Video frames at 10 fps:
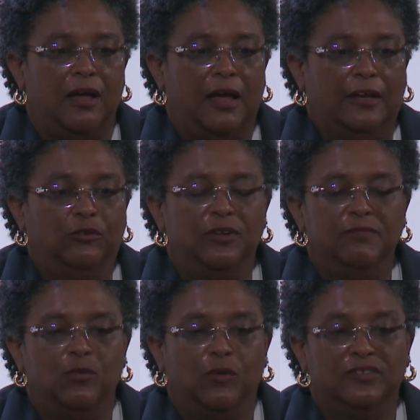I don't
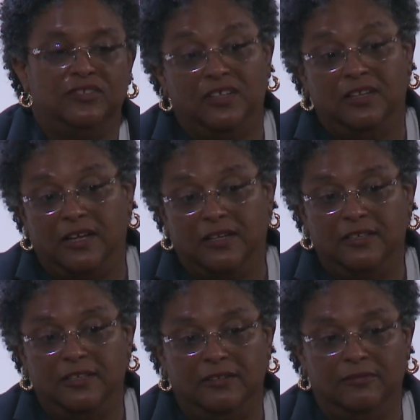even want to say
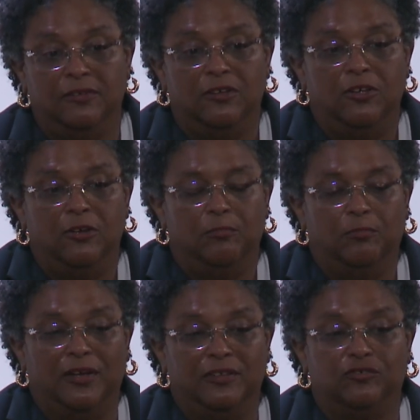luckily,
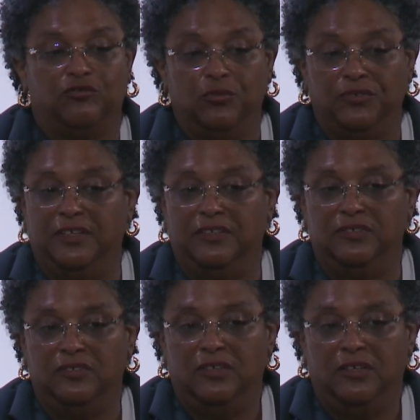but the truth
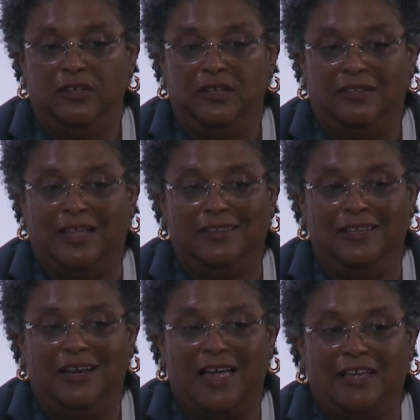is that the
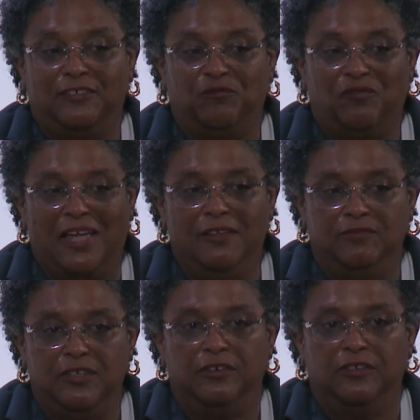last 5
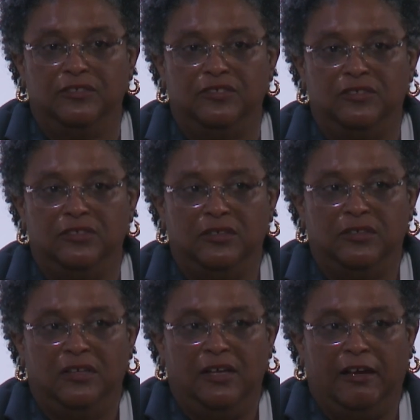years
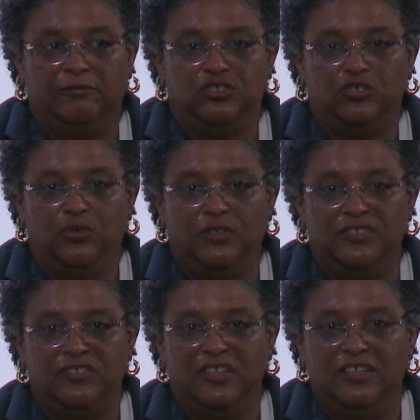have shown
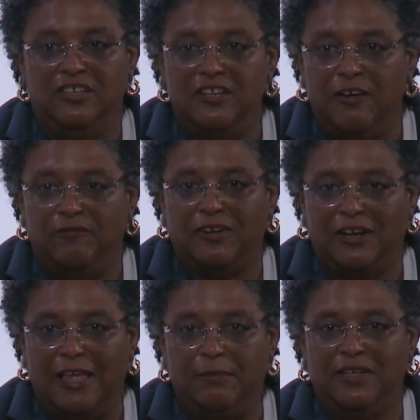us enough
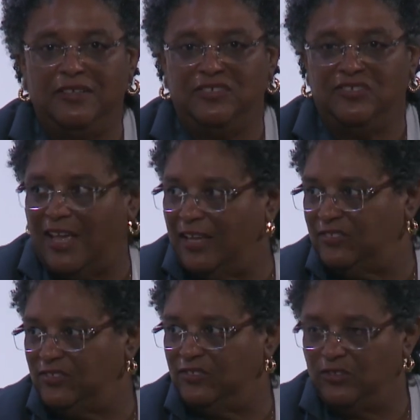climate
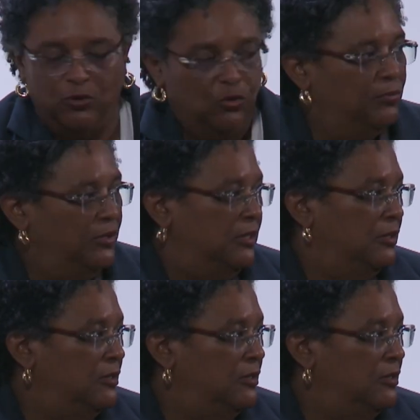disasters globally